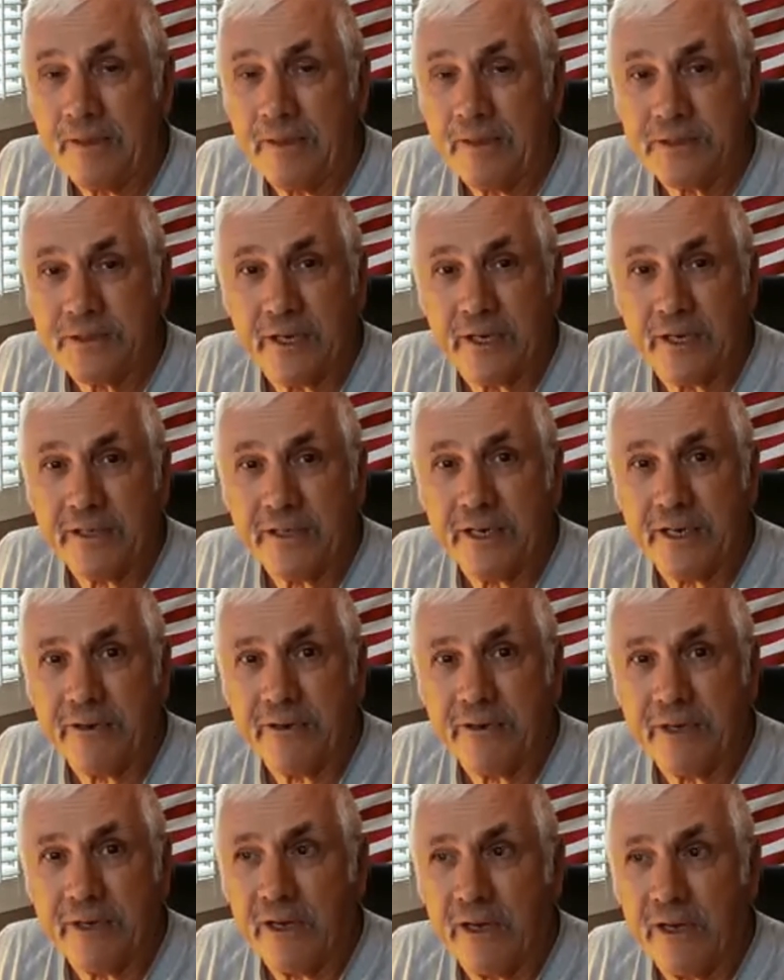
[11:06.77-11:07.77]
John
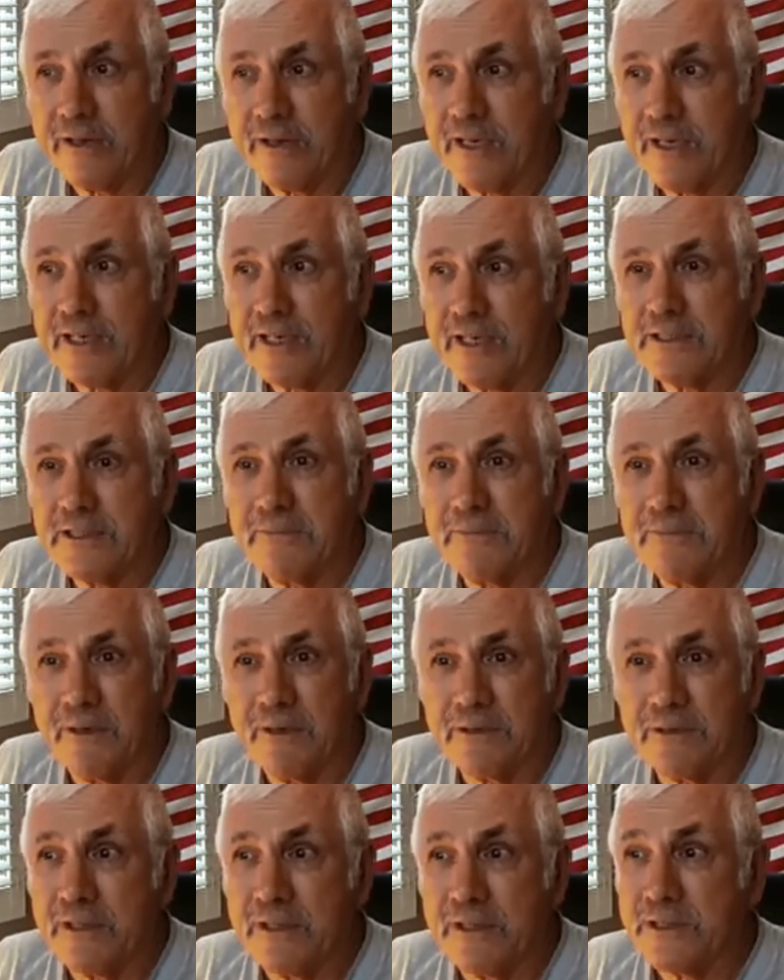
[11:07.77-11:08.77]
Kerry. All he talks
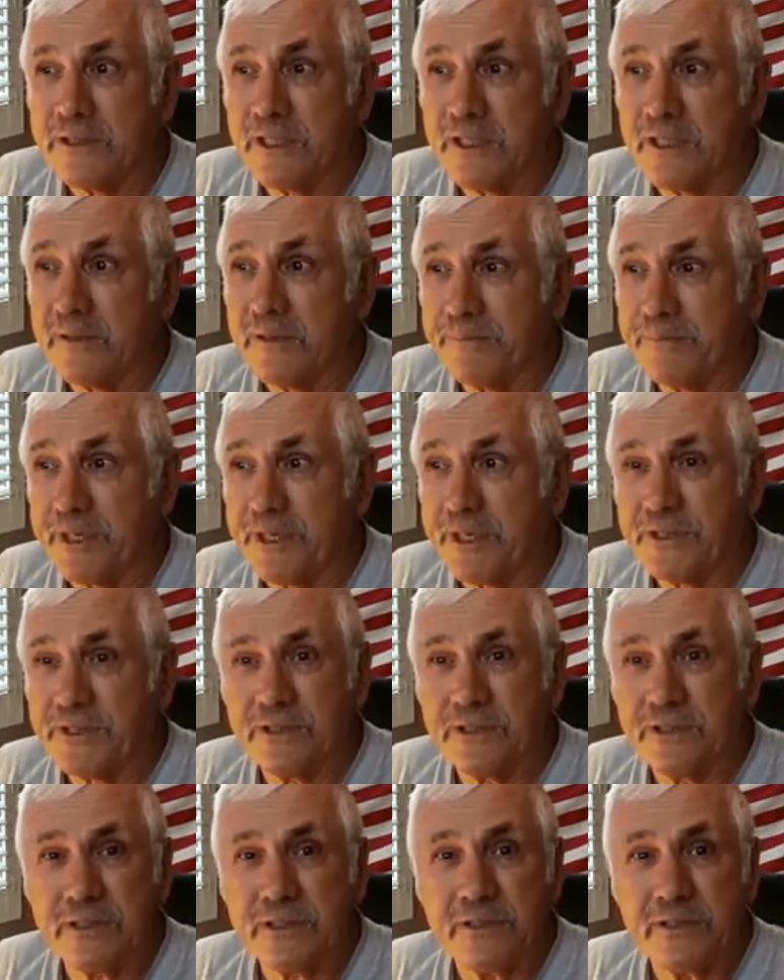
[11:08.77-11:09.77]
about is, do you see the
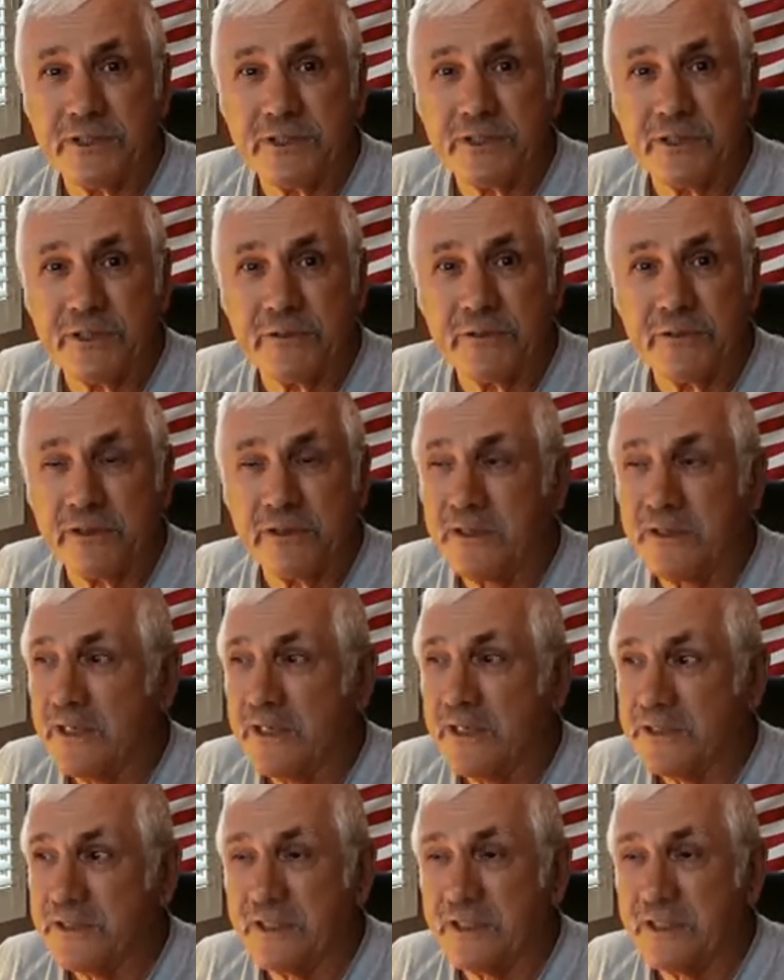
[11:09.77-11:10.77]
pictures of the children?
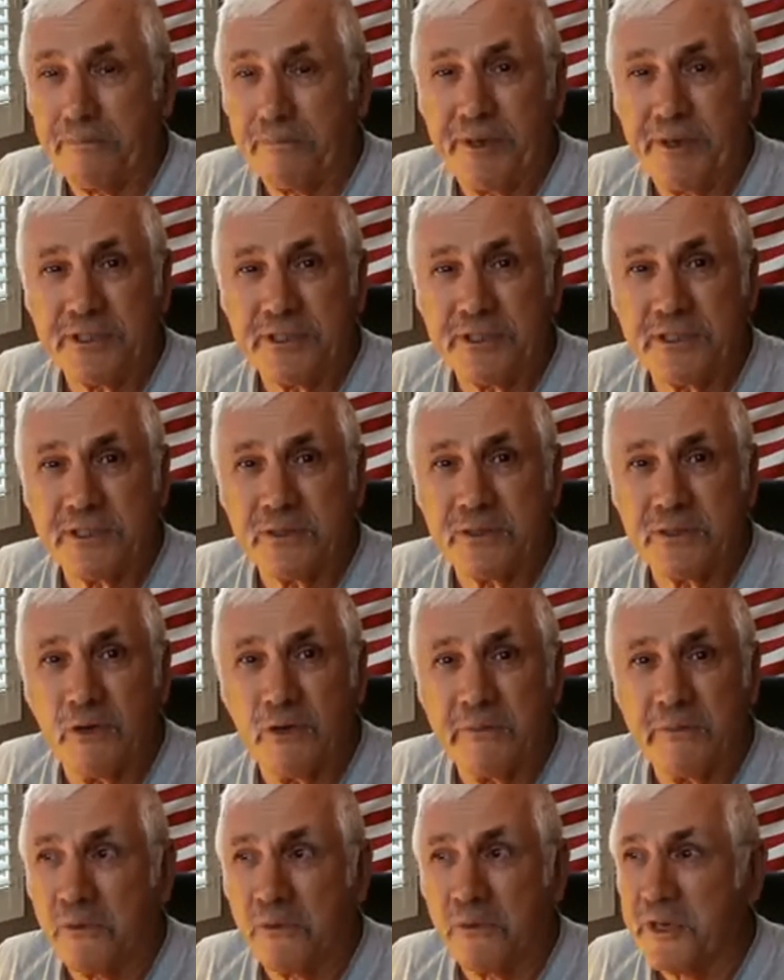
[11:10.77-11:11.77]
See the pictures of the
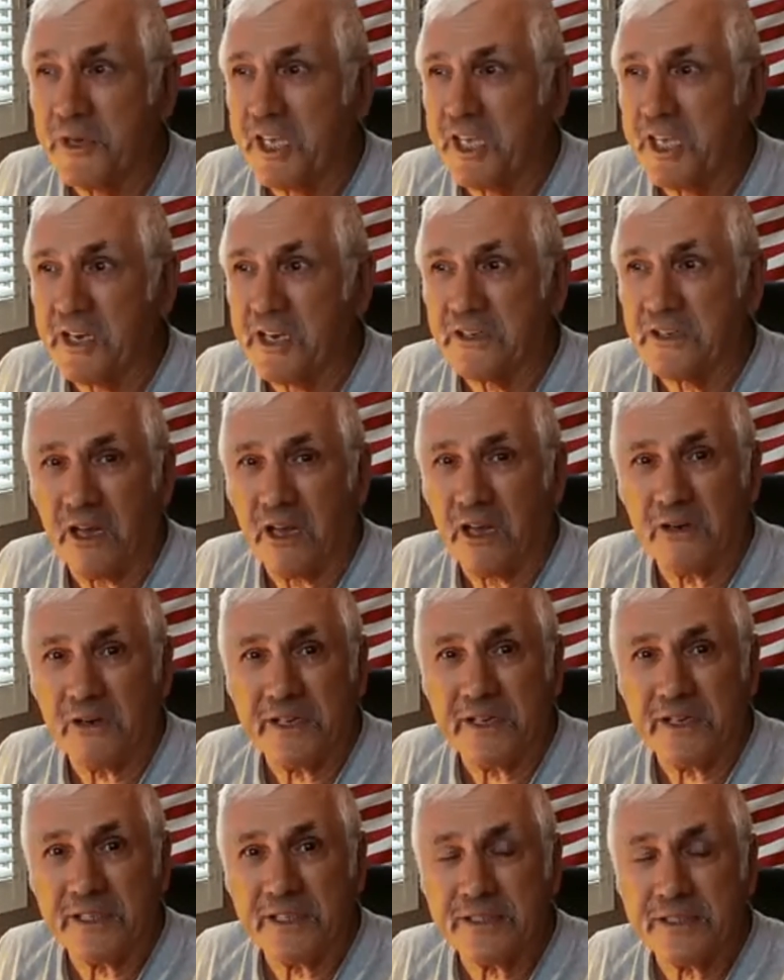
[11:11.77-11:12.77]
women? We can't
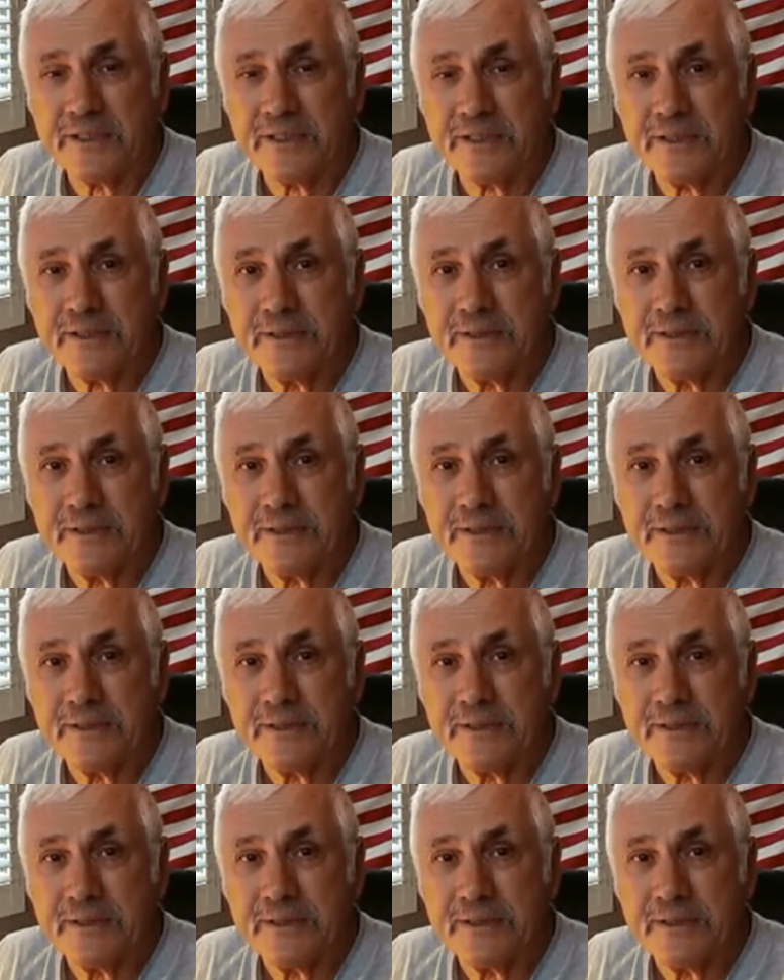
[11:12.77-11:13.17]
tolerate this.